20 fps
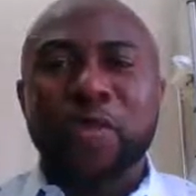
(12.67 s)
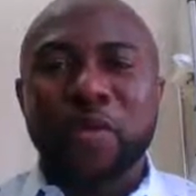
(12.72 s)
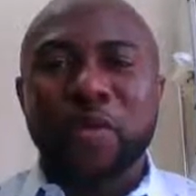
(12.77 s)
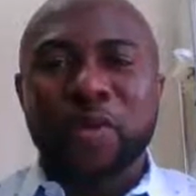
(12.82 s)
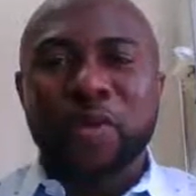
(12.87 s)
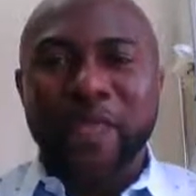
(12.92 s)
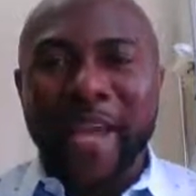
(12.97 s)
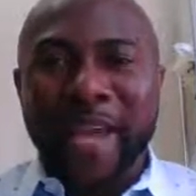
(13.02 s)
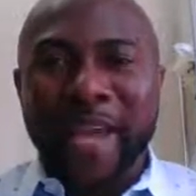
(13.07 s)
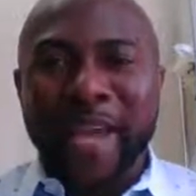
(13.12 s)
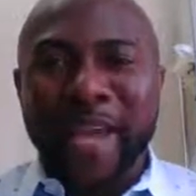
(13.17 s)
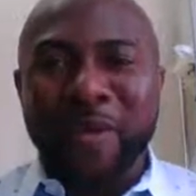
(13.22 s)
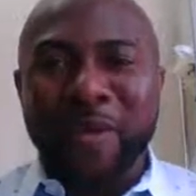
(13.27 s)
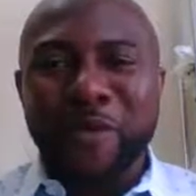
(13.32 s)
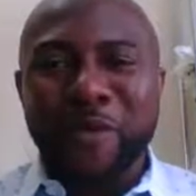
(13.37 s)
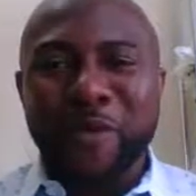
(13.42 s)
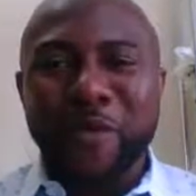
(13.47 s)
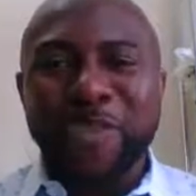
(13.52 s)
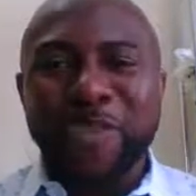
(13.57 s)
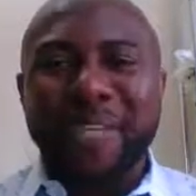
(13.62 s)

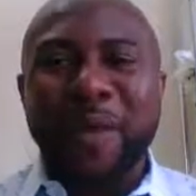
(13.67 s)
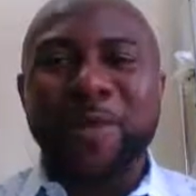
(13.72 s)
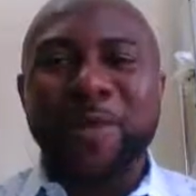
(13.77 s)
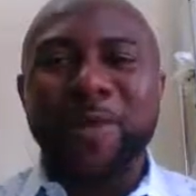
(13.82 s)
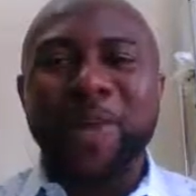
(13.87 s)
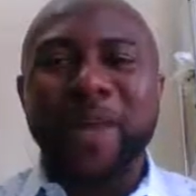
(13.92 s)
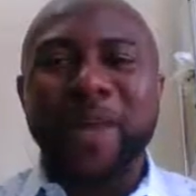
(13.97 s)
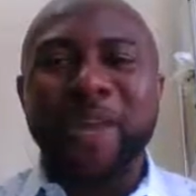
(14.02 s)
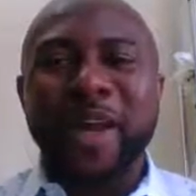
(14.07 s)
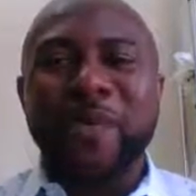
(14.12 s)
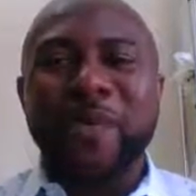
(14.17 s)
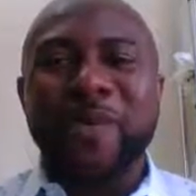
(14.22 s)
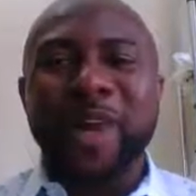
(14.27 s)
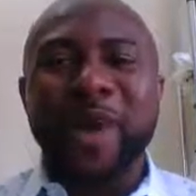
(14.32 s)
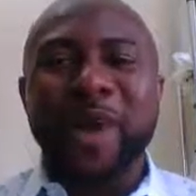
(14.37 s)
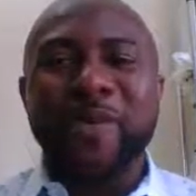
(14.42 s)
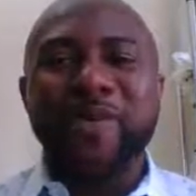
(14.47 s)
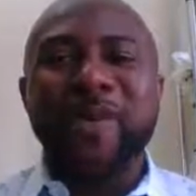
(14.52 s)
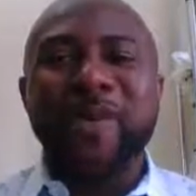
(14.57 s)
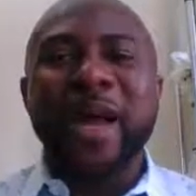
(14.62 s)
Today, we shall be talking
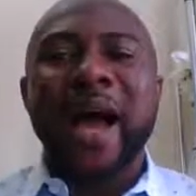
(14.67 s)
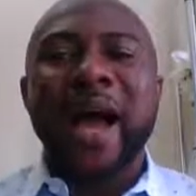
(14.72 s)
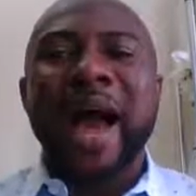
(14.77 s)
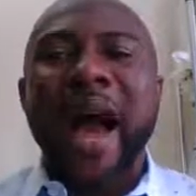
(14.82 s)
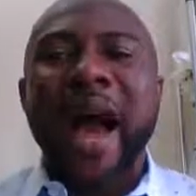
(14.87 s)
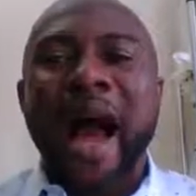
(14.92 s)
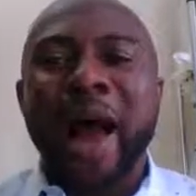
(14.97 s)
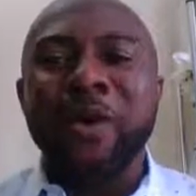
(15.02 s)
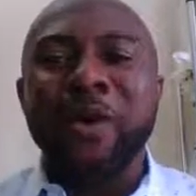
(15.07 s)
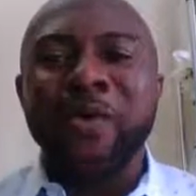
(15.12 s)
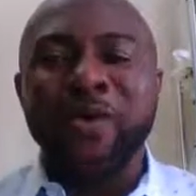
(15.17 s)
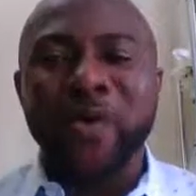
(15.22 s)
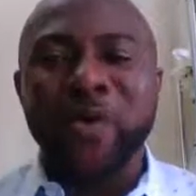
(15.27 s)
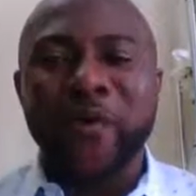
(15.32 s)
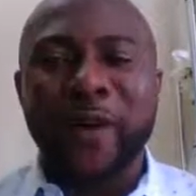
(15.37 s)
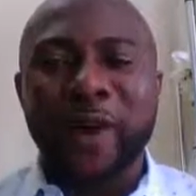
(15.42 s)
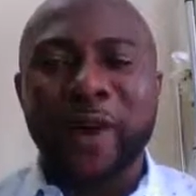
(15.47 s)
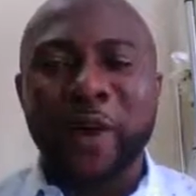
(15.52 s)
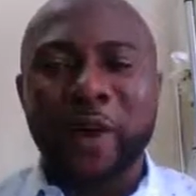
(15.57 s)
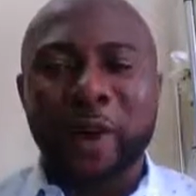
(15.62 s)
about how to
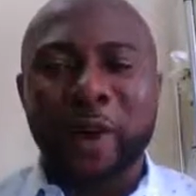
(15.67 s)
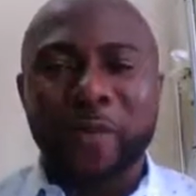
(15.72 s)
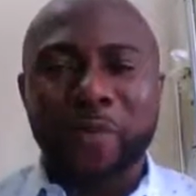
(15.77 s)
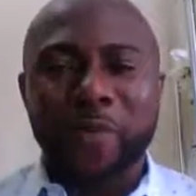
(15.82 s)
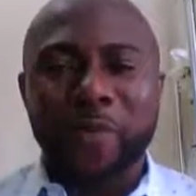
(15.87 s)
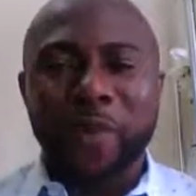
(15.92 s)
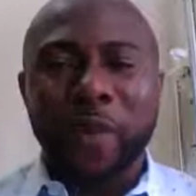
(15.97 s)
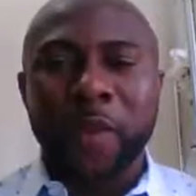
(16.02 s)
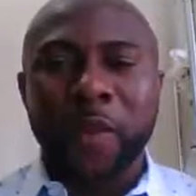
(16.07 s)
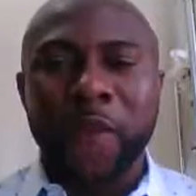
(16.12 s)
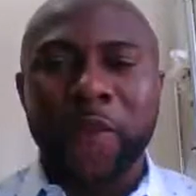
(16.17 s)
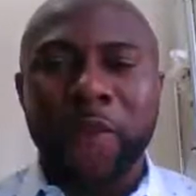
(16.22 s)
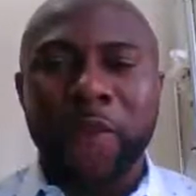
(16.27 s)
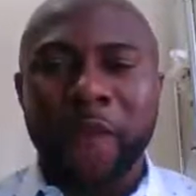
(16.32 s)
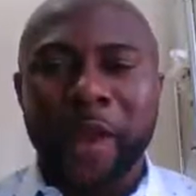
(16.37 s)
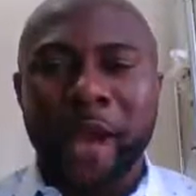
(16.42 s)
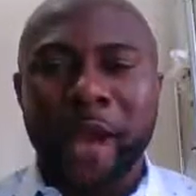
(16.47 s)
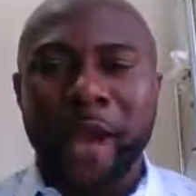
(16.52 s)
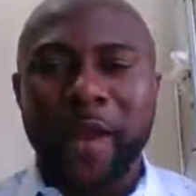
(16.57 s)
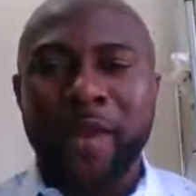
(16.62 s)
overcome
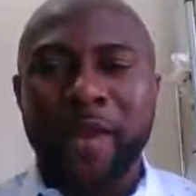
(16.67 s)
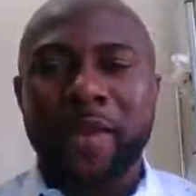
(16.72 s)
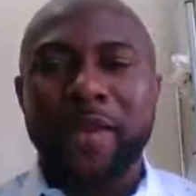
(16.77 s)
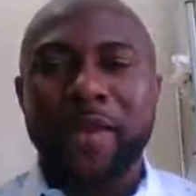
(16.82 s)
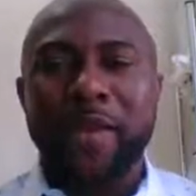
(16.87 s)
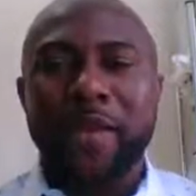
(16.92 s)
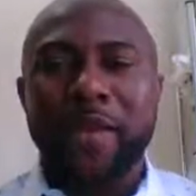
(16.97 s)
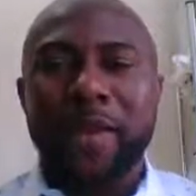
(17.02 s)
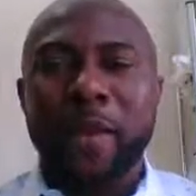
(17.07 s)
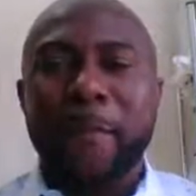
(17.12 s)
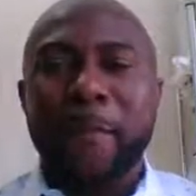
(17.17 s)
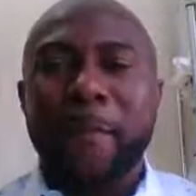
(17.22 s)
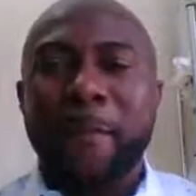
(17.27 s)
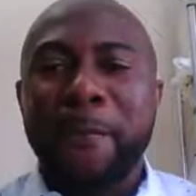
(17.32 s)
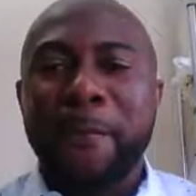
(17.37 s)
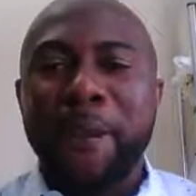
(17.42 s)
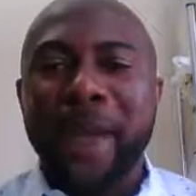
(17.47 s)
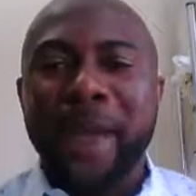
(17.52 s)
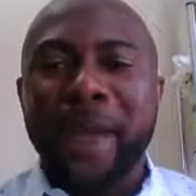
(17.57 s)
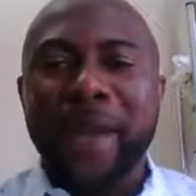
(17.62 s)
fear,
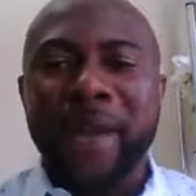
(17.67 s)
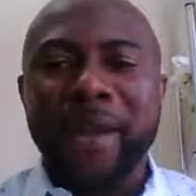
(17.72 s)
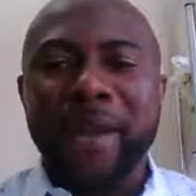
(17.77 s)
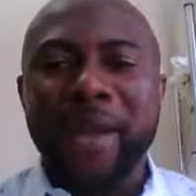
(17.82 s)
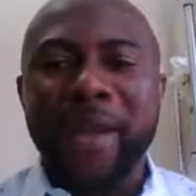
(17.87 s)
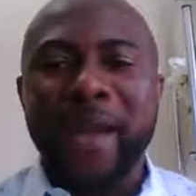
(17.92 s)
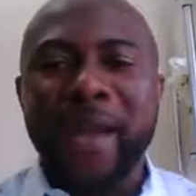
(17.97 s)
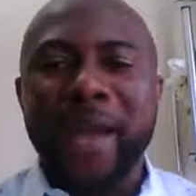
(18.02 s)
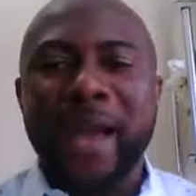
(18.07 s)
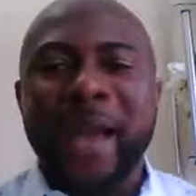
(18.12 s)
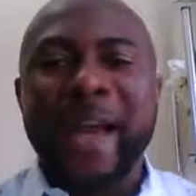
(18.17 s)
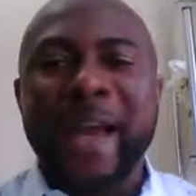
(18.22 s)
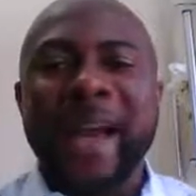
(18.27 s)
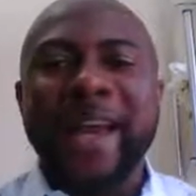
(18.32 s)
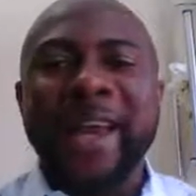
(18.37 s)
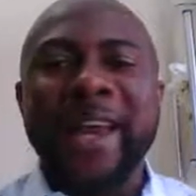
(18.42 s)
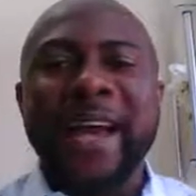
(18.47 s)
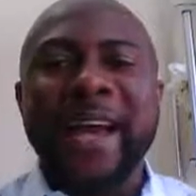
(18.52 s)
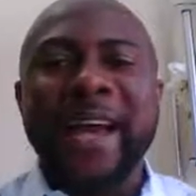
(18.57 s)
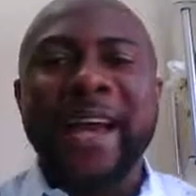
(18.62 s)
pain, and
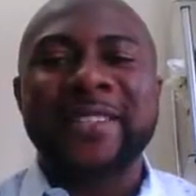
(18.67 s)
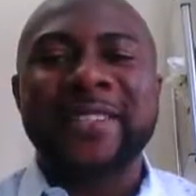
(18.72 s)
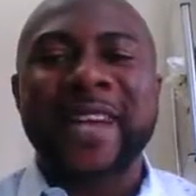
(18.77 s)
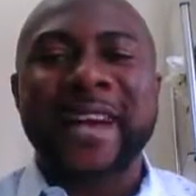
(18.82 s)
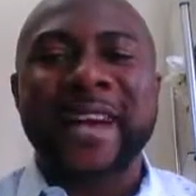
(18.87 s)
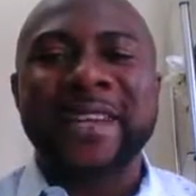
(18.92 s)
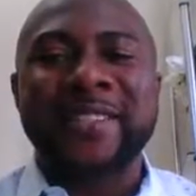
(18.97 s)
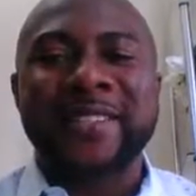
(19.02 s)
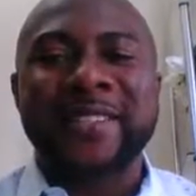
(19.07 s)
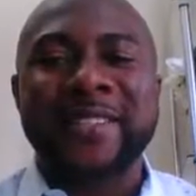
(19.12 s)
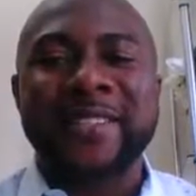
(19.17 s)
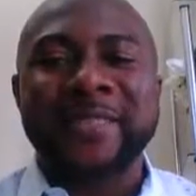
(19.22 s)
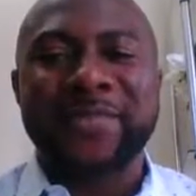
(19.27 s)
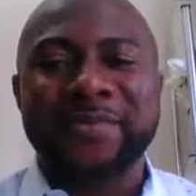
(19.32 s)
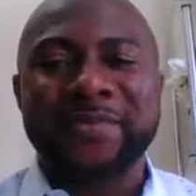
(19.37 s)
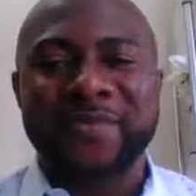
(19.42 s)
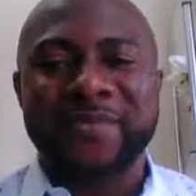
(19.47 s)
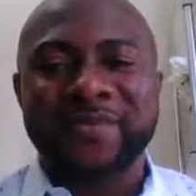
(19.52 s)
anxiety.